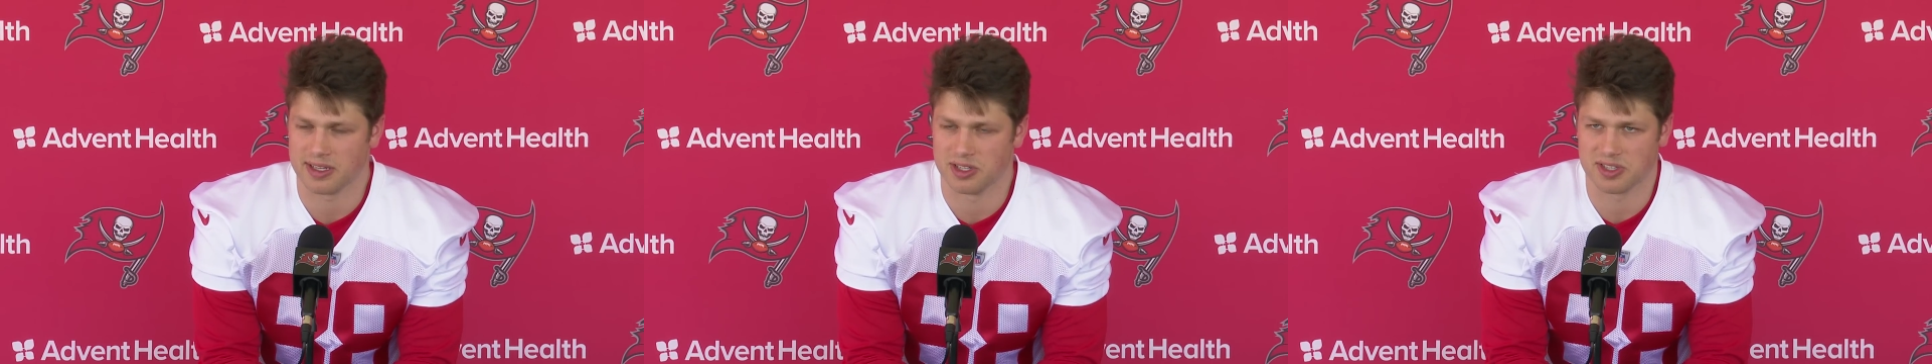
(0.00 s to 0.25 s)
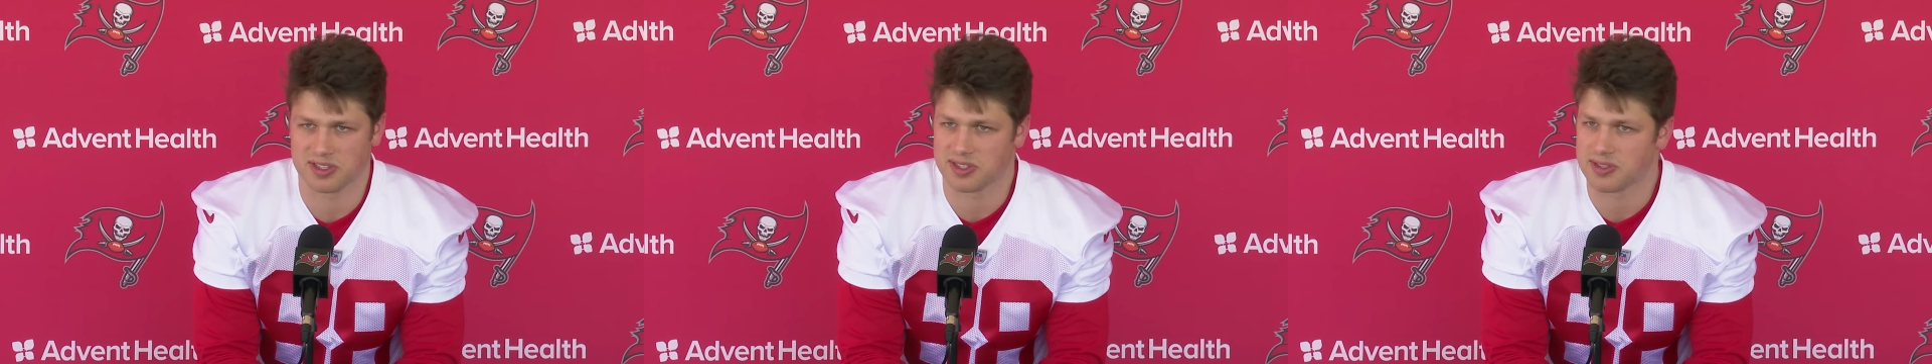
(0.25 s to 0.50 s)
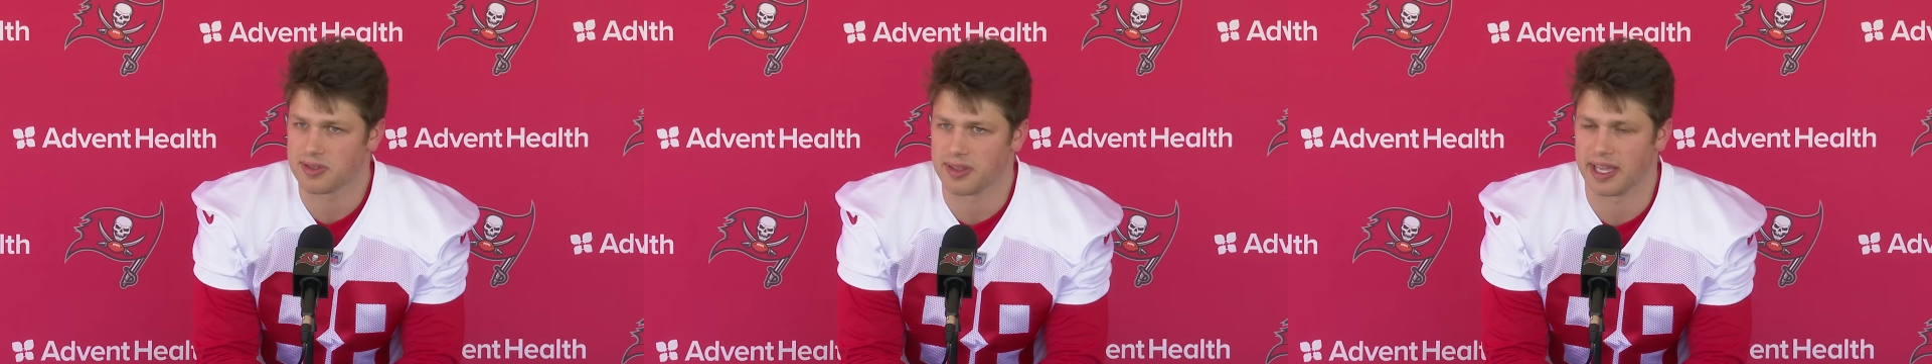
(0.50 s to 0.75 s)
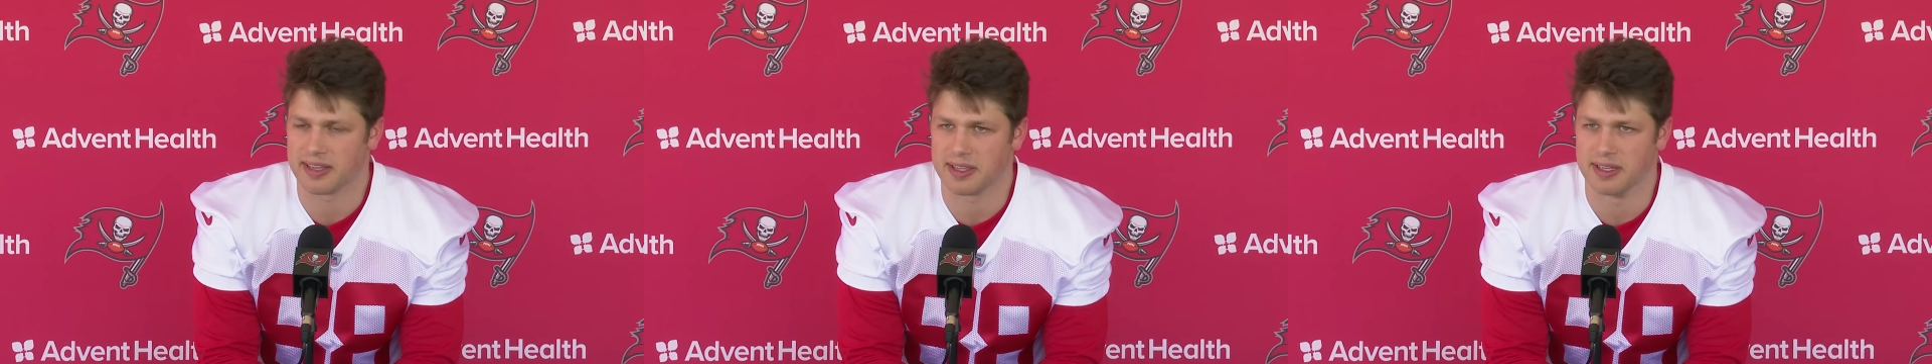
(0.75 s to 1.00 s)
just
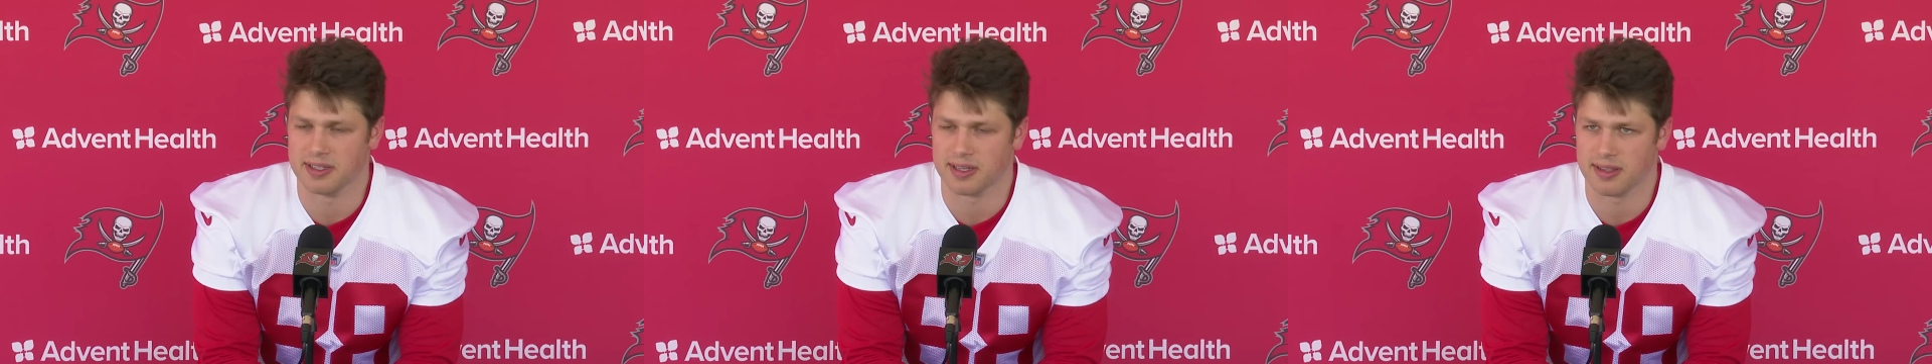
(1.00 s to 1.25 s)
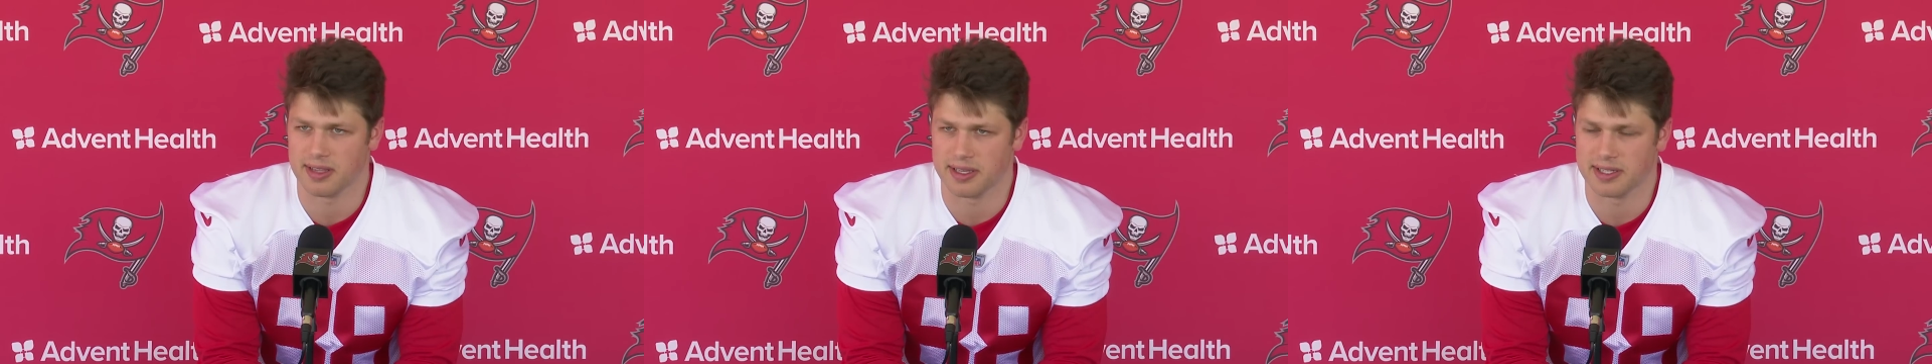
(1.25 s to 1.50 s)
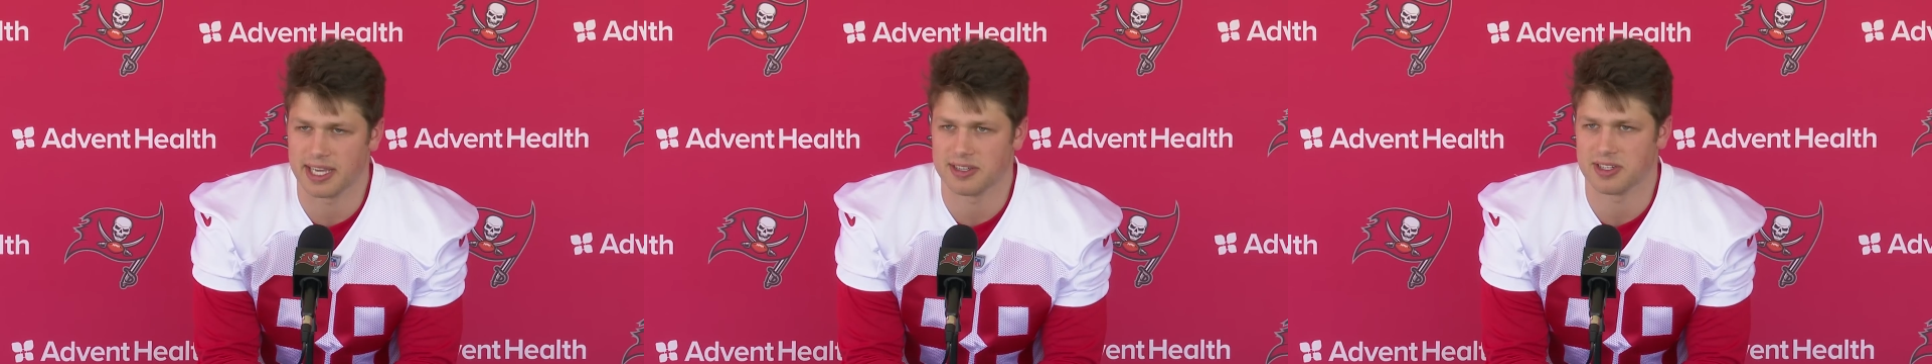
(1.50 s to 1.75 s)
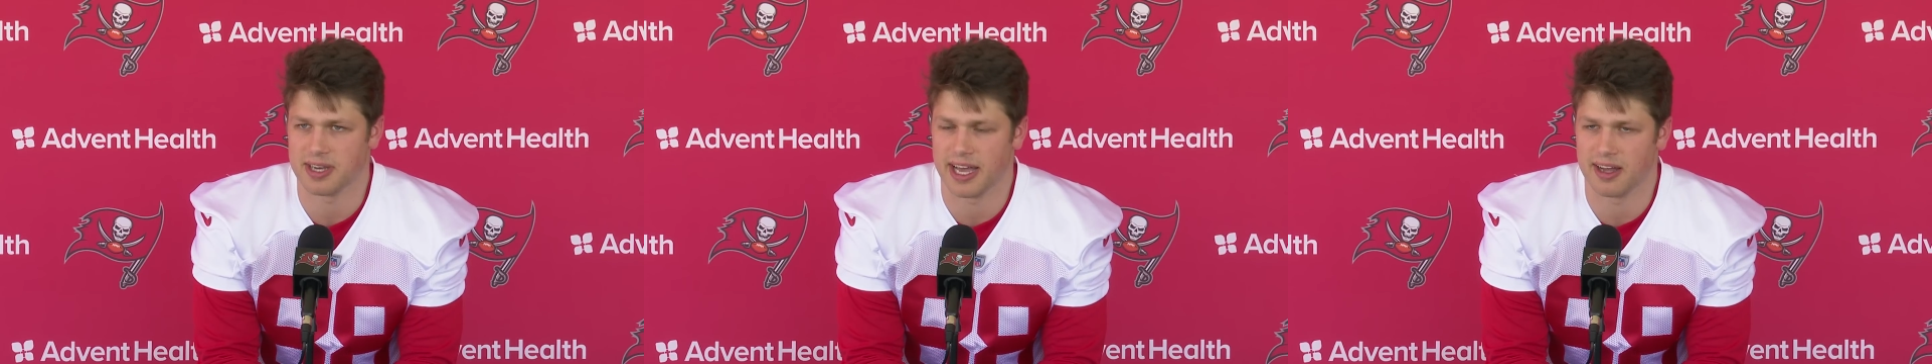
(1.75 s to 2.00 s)
like the
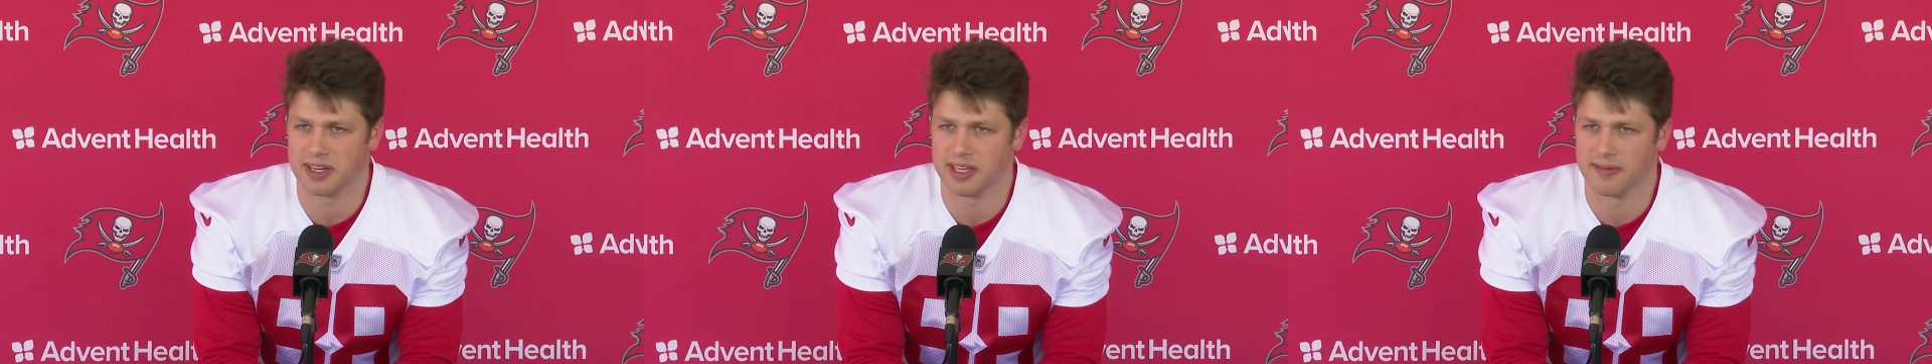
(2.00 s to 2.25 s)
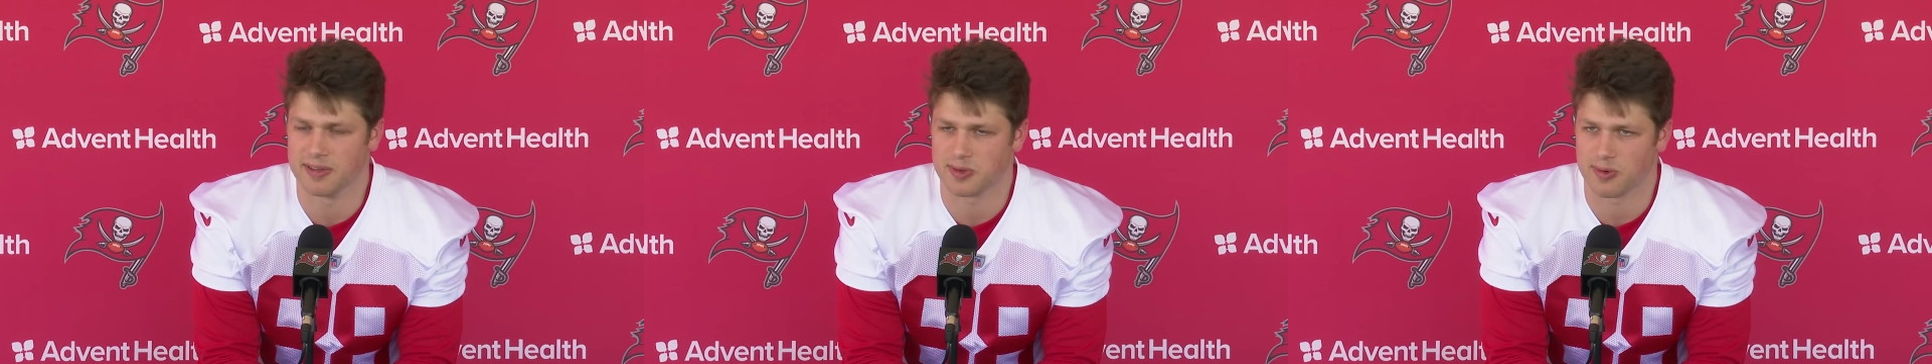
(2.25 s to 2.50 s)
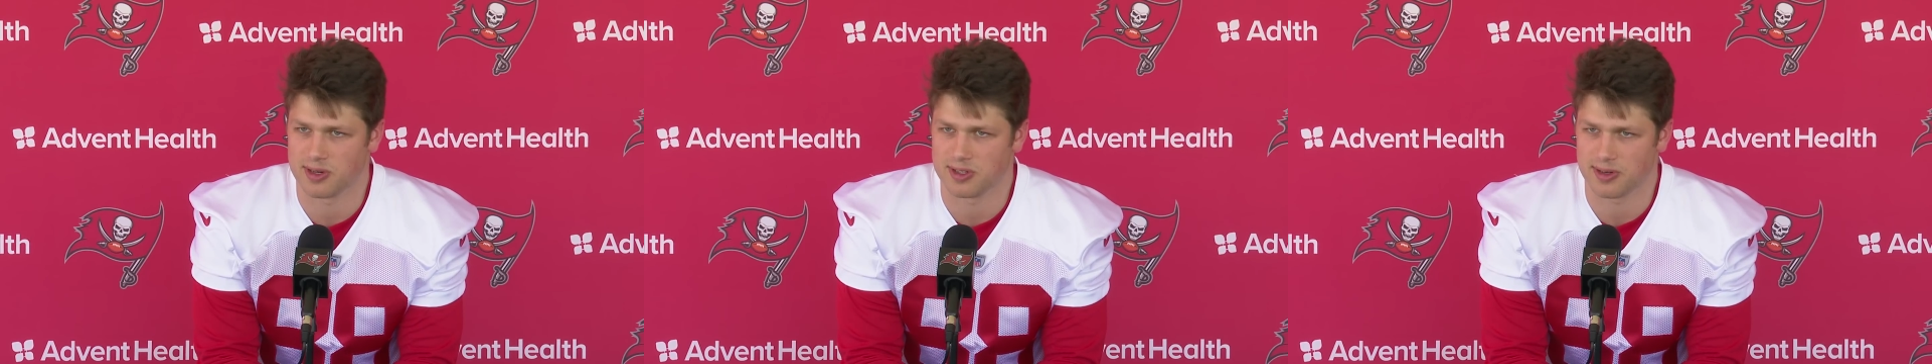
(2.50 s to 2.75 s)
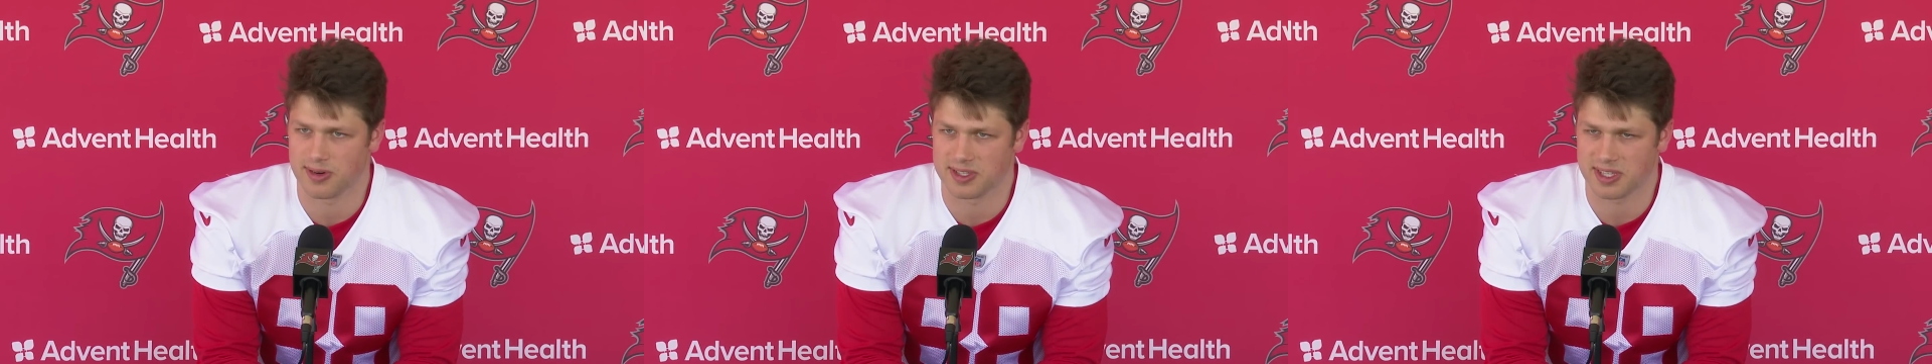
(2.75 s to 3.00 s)
intentionality of his word
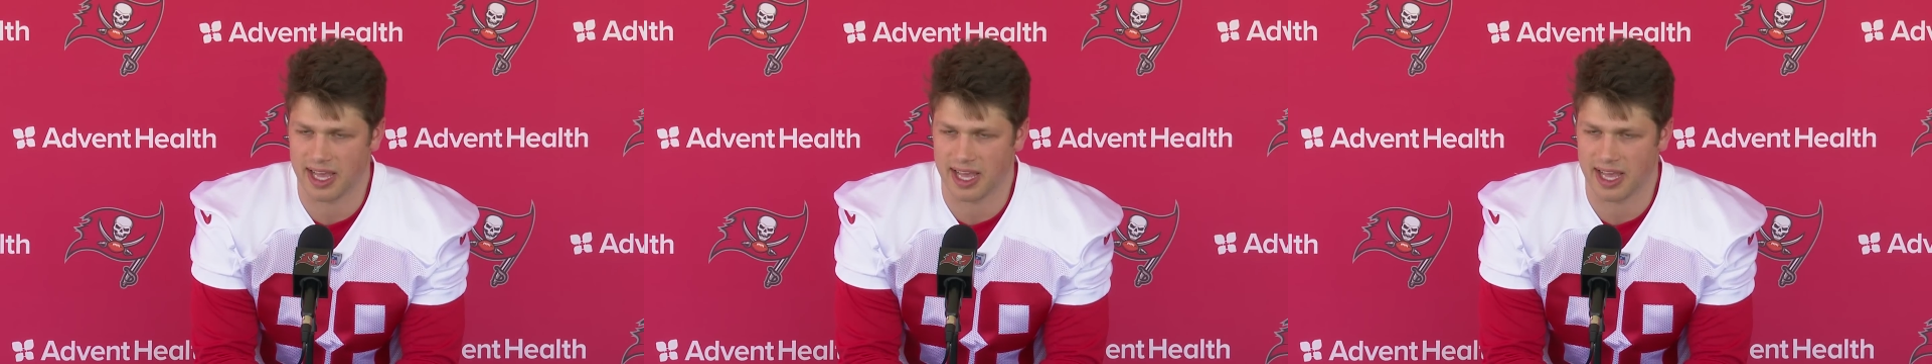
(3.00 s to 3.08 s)
choice.